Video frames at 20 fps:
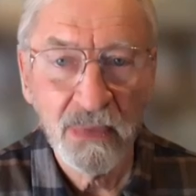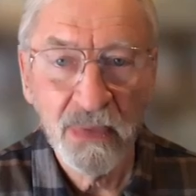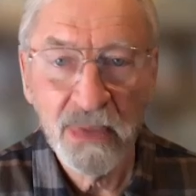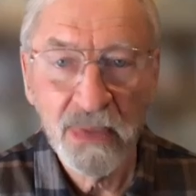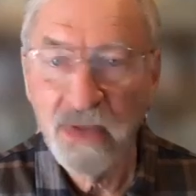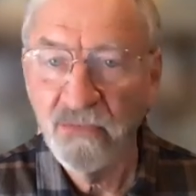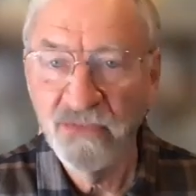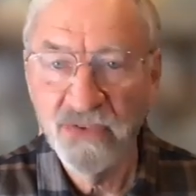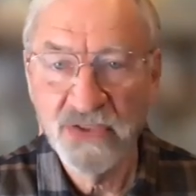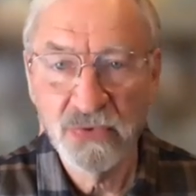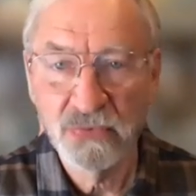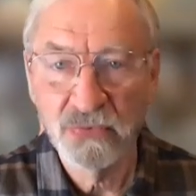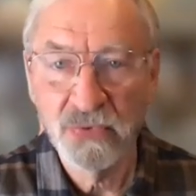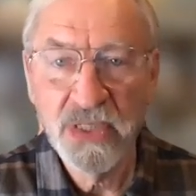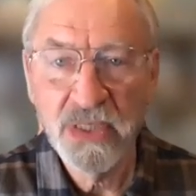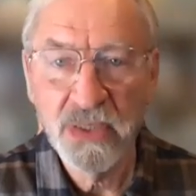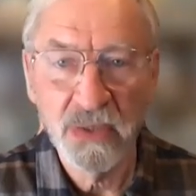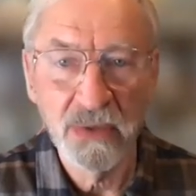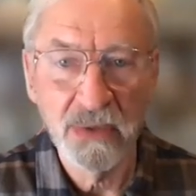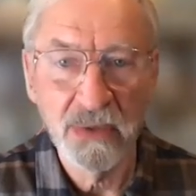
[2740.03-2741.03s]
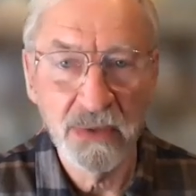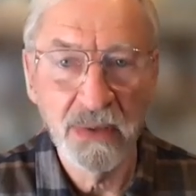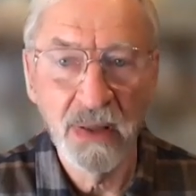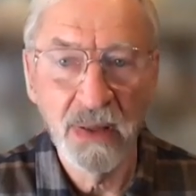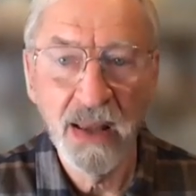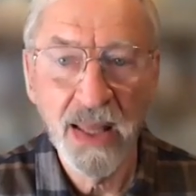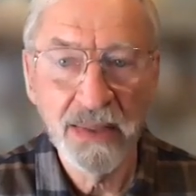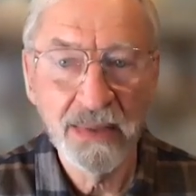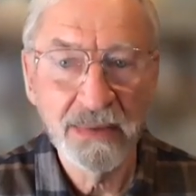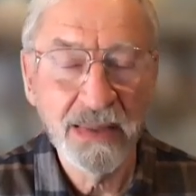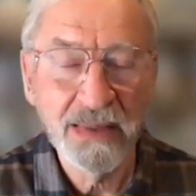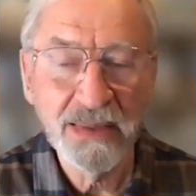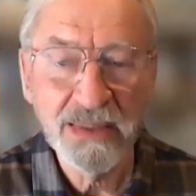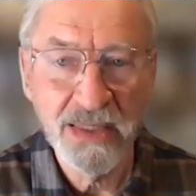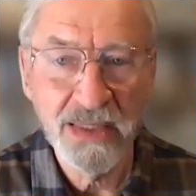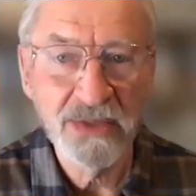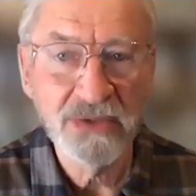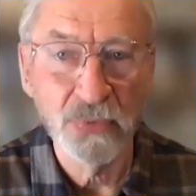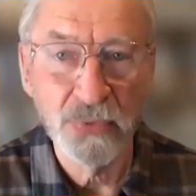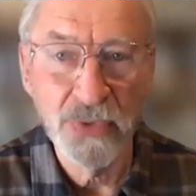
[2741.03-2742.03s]
if it's real or not. It
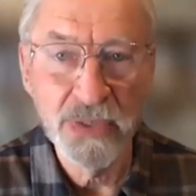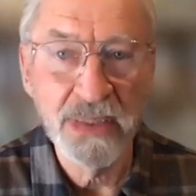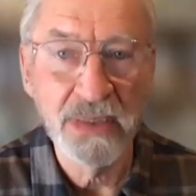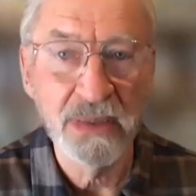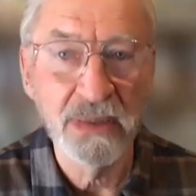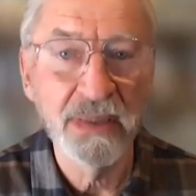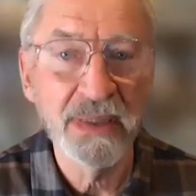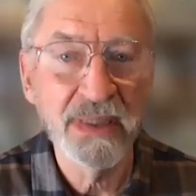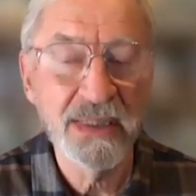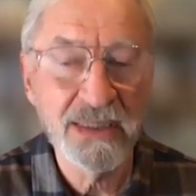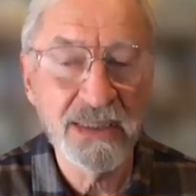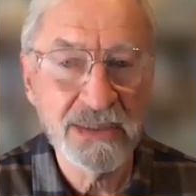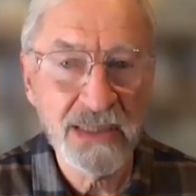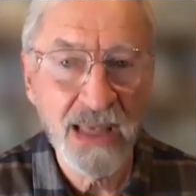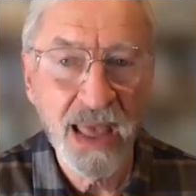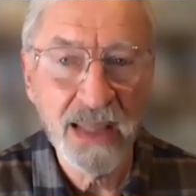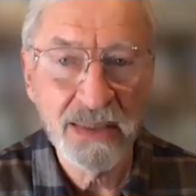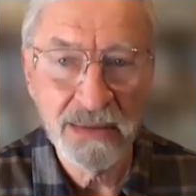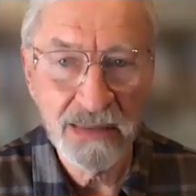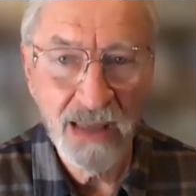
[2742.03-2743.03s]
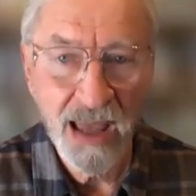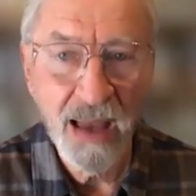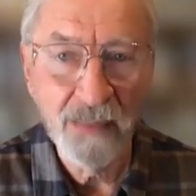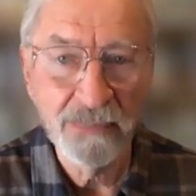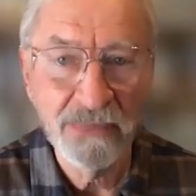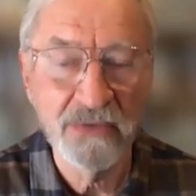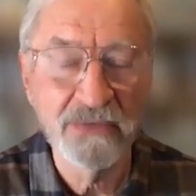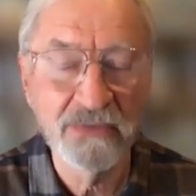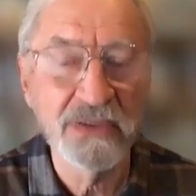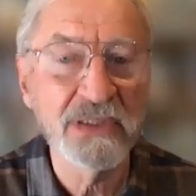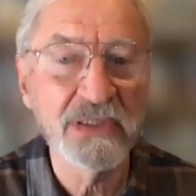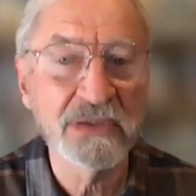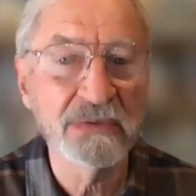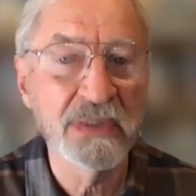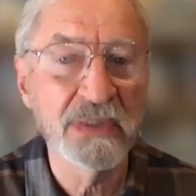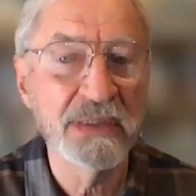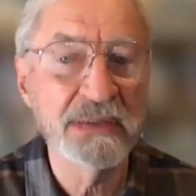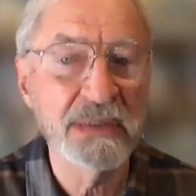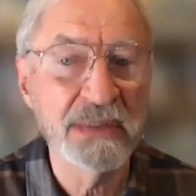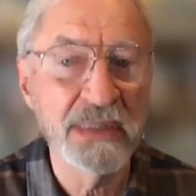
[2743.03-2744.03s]
is real, and it's on top of us
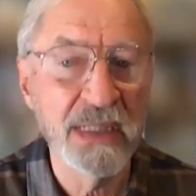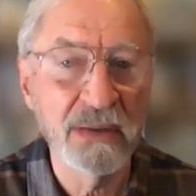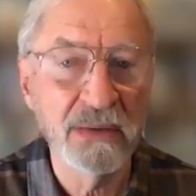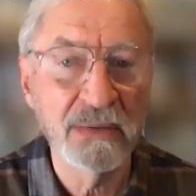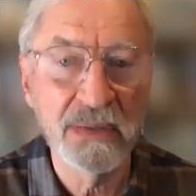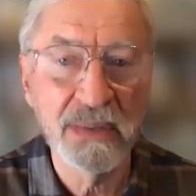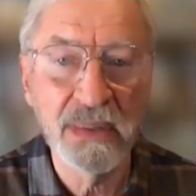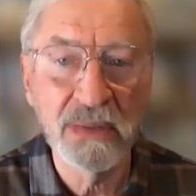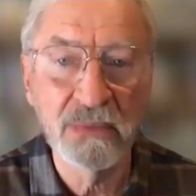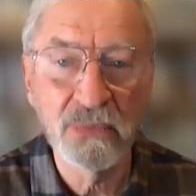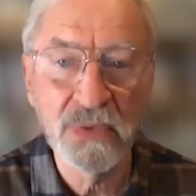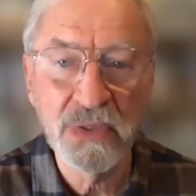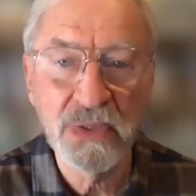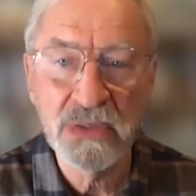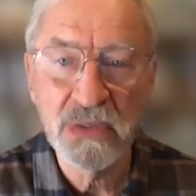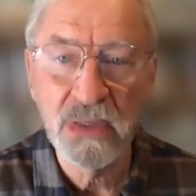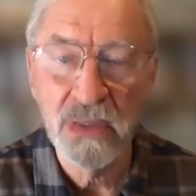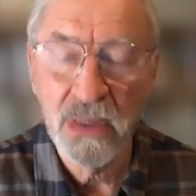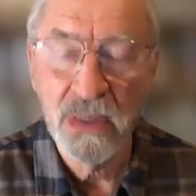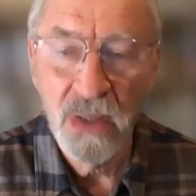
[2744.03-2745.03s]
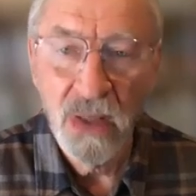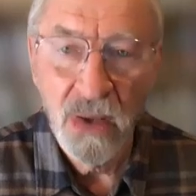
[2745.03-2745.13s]
right now, and we